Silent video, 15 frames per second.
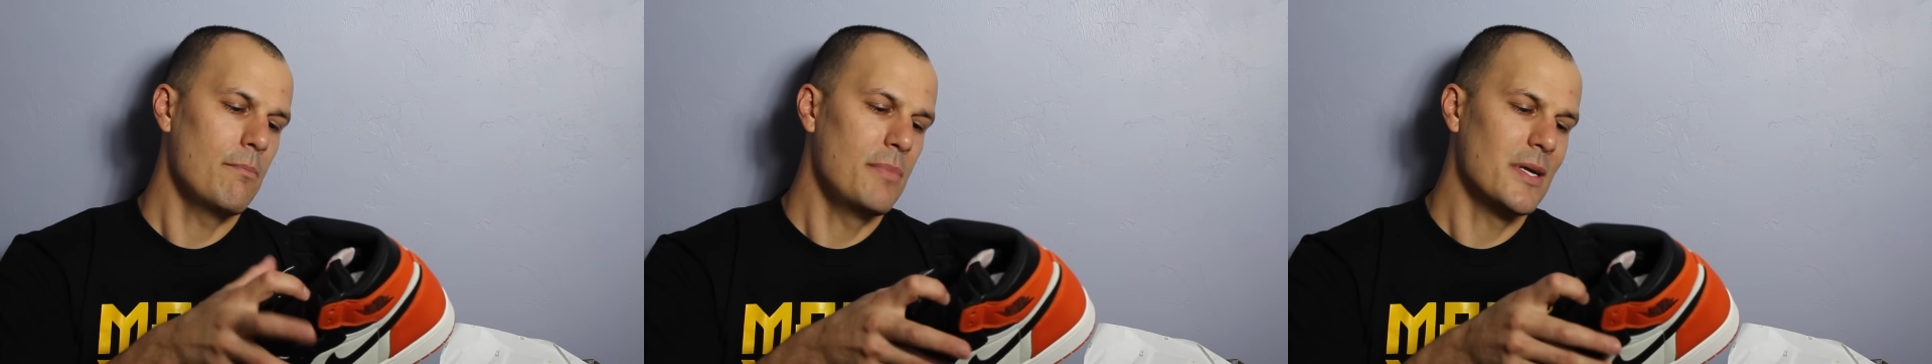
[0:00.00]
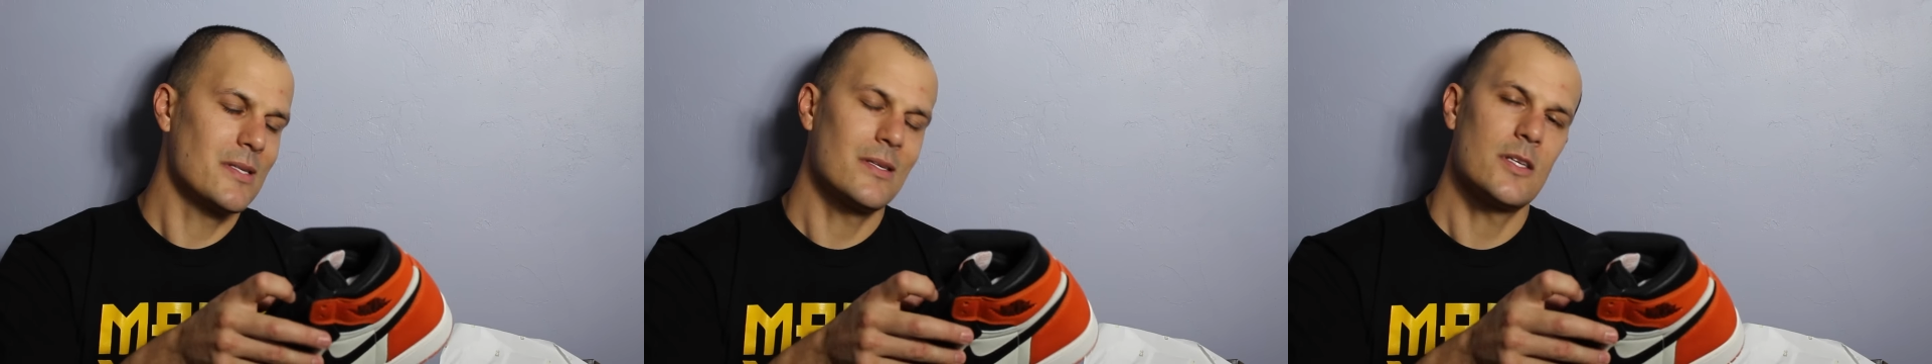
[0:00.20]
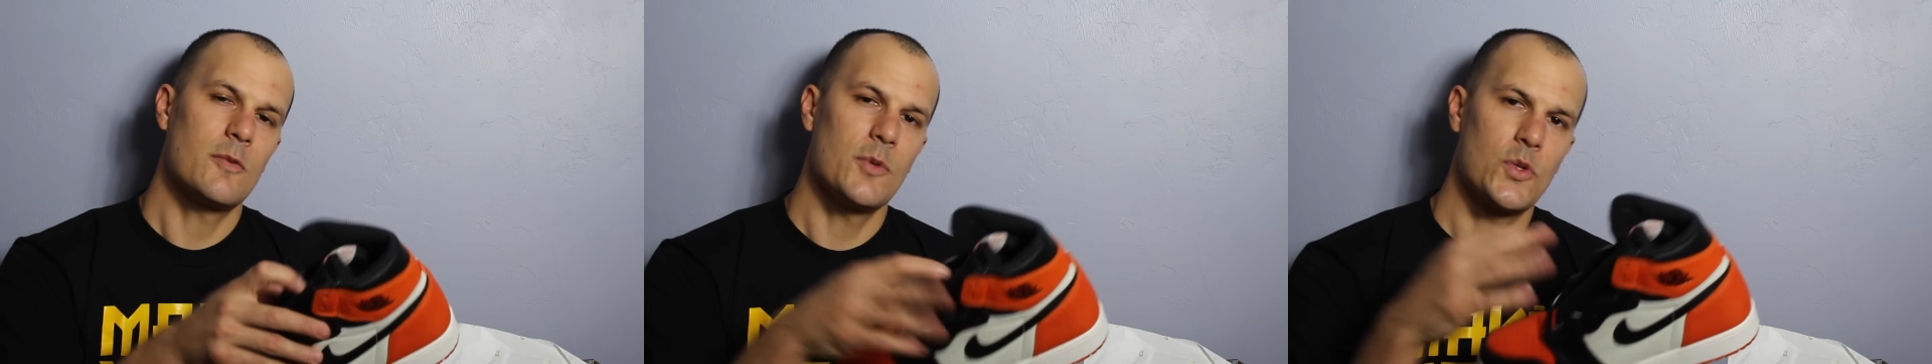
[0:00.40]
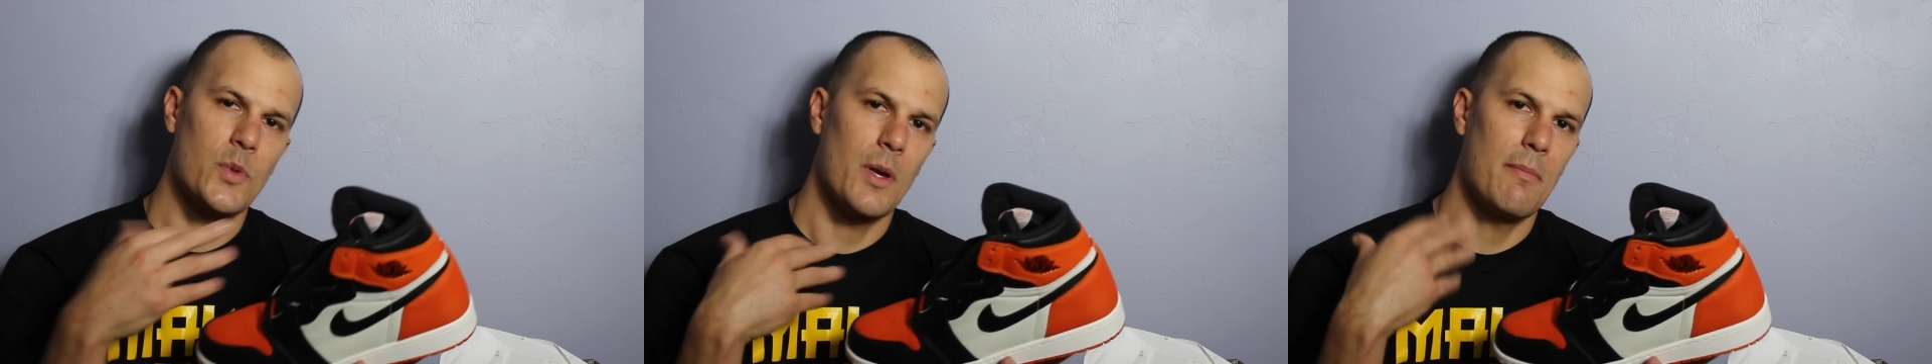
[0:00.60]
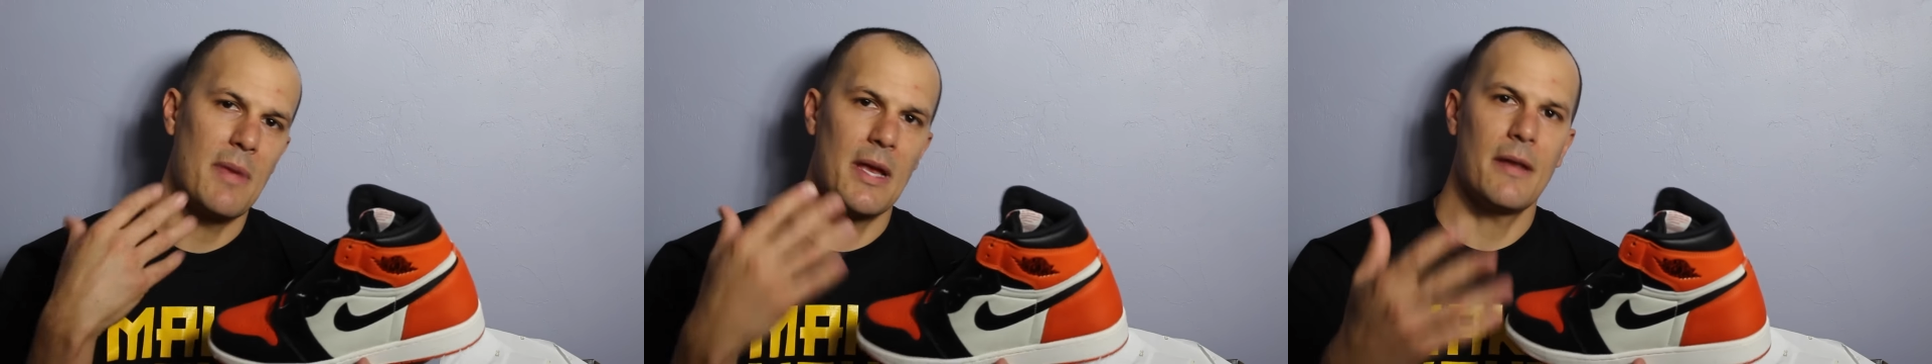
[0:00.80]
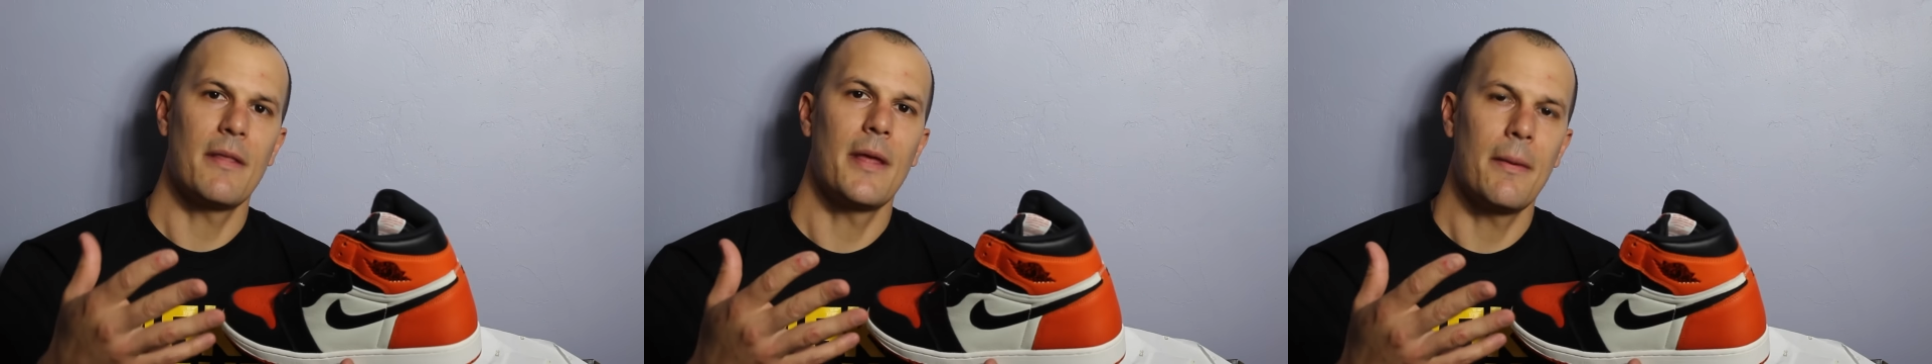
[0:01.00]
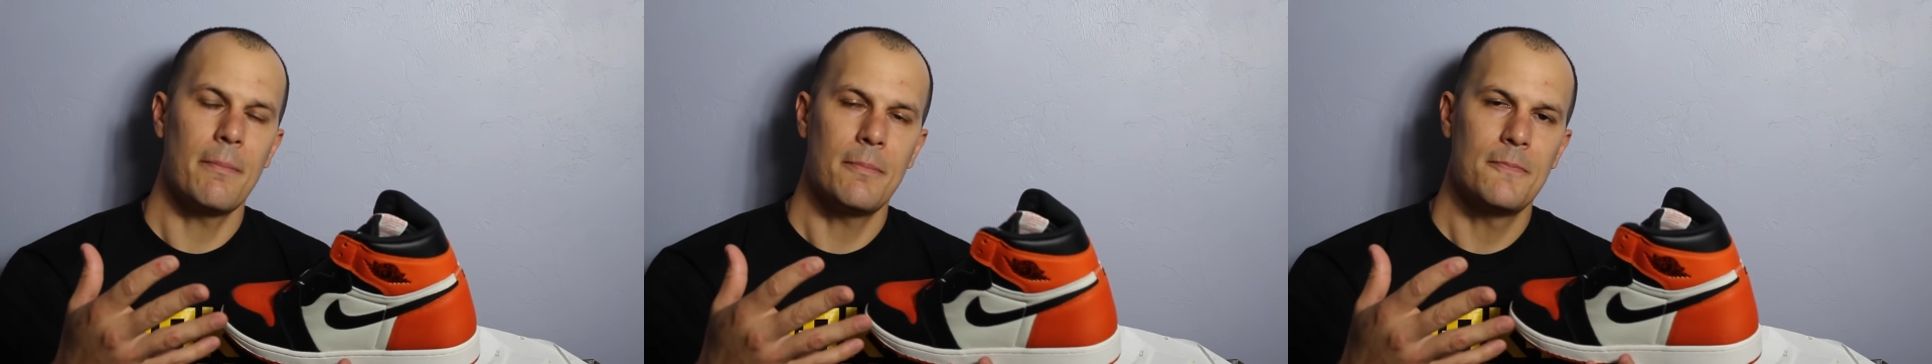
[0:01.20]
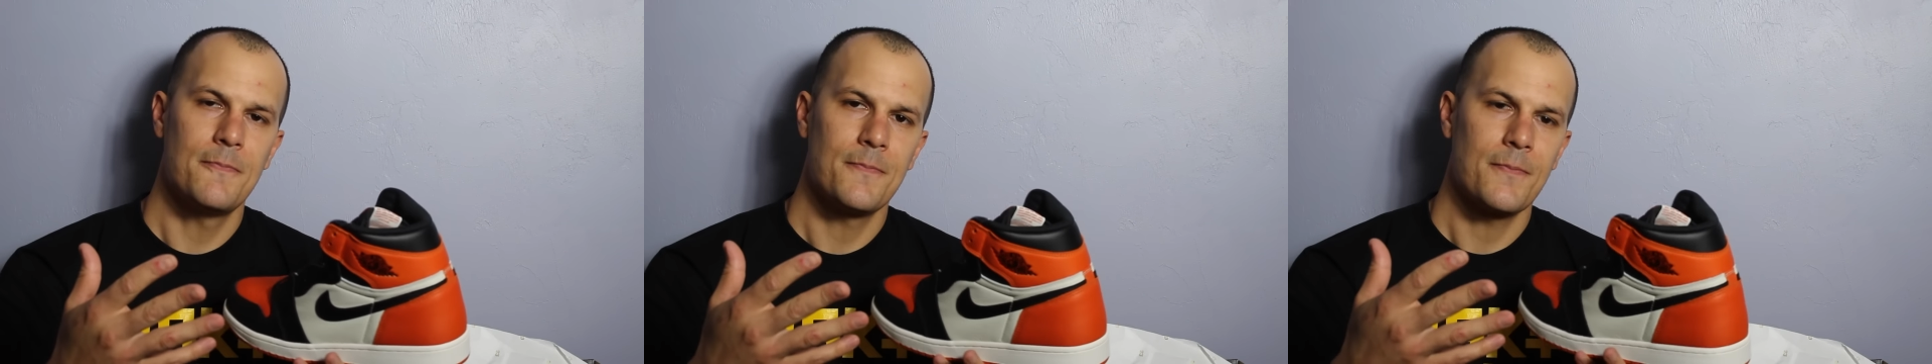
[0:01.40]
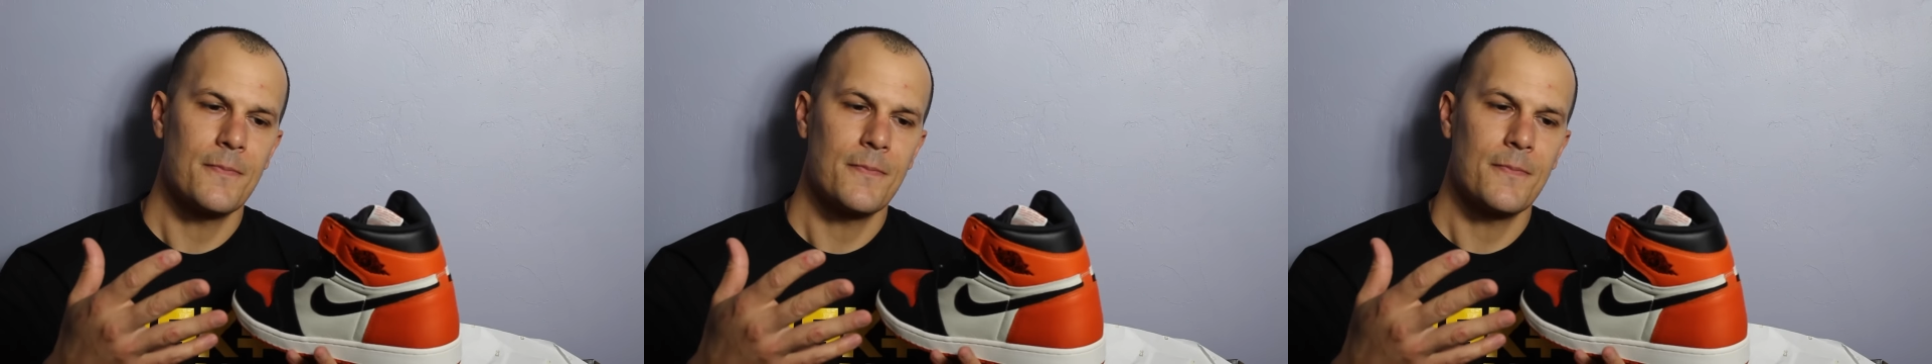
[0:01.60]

business between me and them,